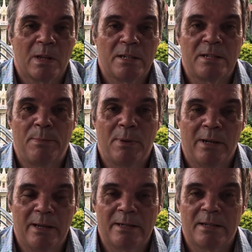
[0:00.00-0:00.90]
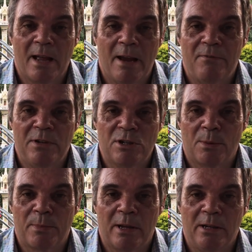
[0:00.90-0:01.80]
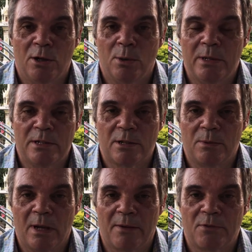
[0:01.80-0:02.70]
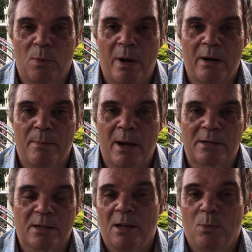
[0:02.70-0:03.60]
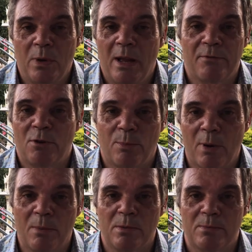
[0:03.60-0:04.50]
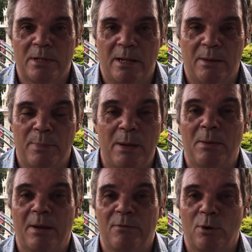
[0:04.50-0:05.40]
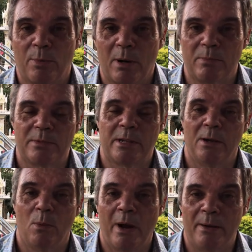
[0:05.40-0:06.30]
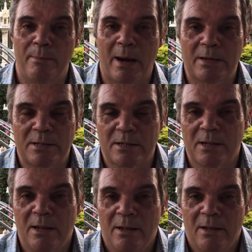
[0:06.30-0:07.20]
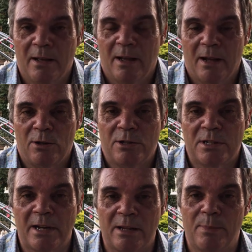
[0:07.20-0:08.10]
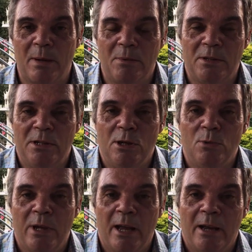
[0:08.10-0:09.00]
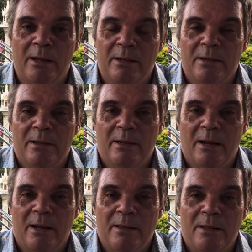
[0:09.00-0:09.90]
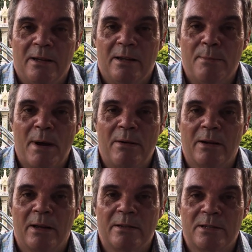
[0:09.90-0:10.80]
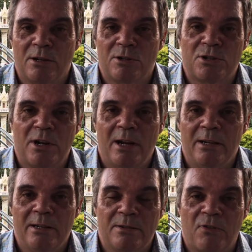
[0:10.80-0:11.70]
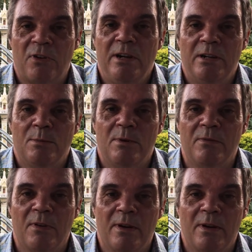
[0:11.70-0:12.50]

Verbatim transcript: stipulates every shop that you go into, you have to wear a mask. We have no problems here. People have no problems here wearing masks. I understand people in the UK and Americas and Australia's freedom to